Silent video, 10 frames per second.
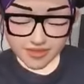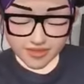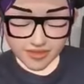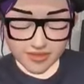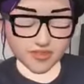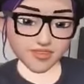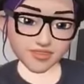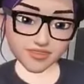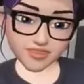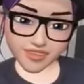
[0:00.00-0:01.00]
So as you
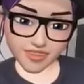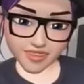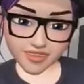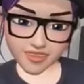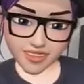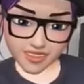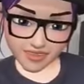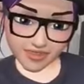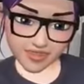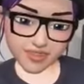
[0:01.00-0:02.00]
can see,
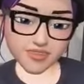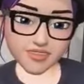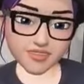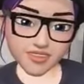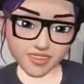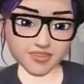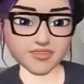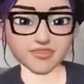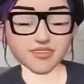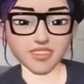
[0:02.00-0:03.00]
science and our understanding
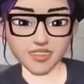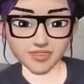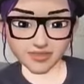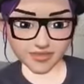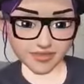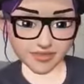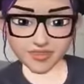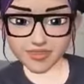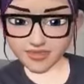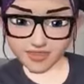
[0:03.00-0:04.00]
of it has
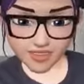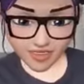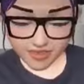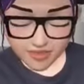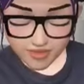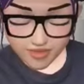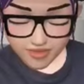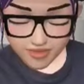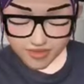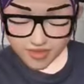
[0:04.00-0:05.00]
evolved and changed over
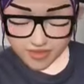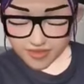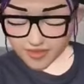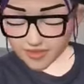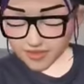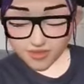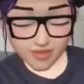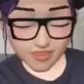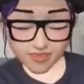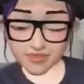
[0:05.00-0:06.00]
time, and we
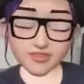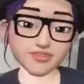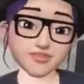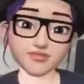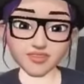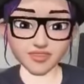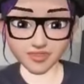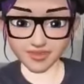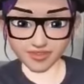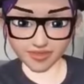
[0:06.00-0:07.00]
are continuously
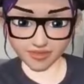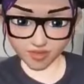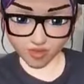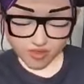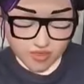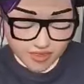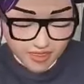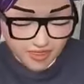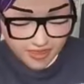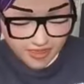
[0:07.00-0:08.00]
learning more.
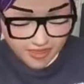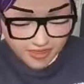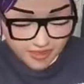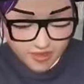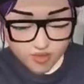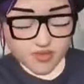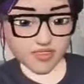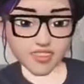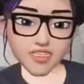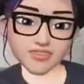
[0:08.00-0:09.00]
Going
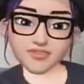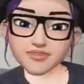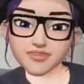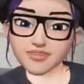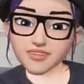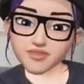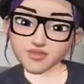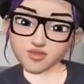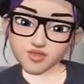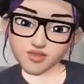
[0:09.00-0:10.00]
ahead in
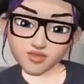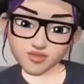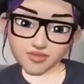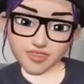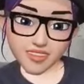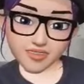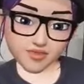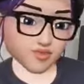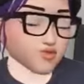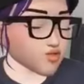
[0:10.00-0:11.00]
chemistry with the
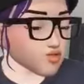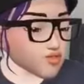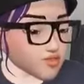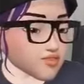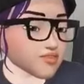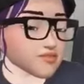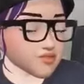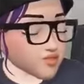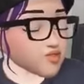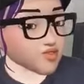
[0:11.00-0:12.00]
atom, you will
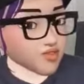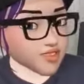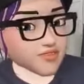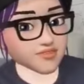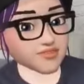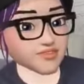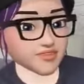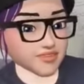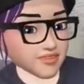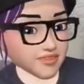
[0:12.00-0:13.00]
most commonly
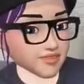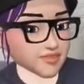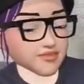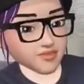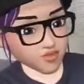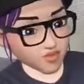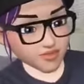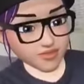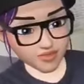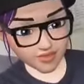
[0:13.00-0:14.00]
see the
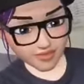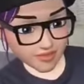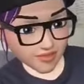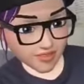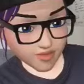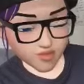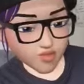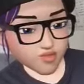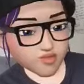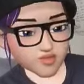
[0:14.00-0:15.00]
Bohr-Rutherford model,
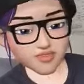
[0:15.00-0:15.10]
or